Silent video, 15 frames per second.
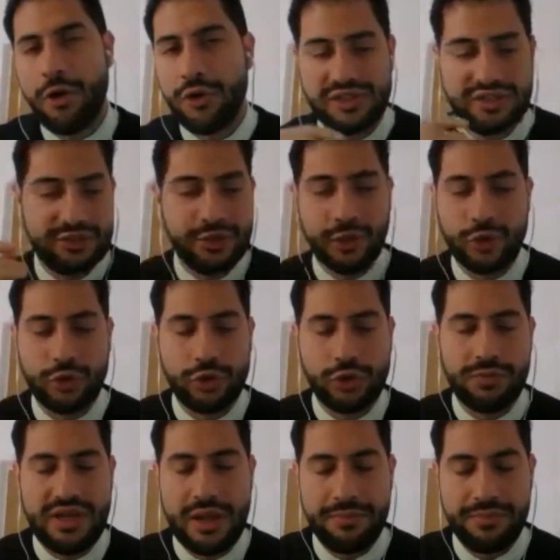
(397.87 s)
or it's not going
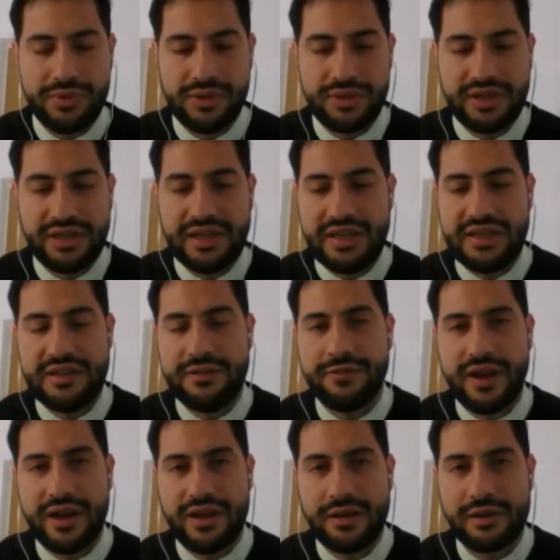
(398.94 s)
to be appearing in the
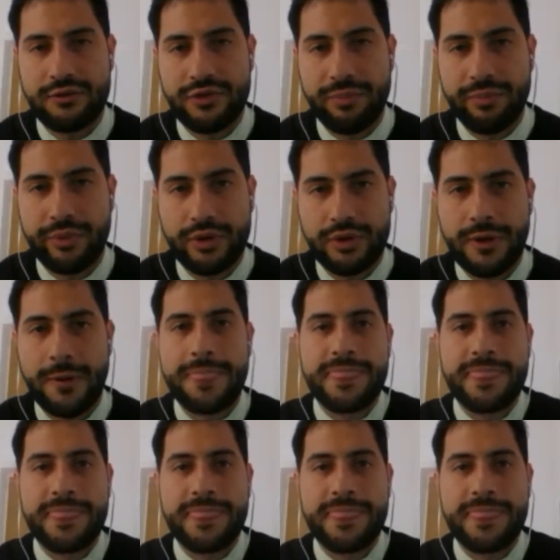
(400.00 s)
final report.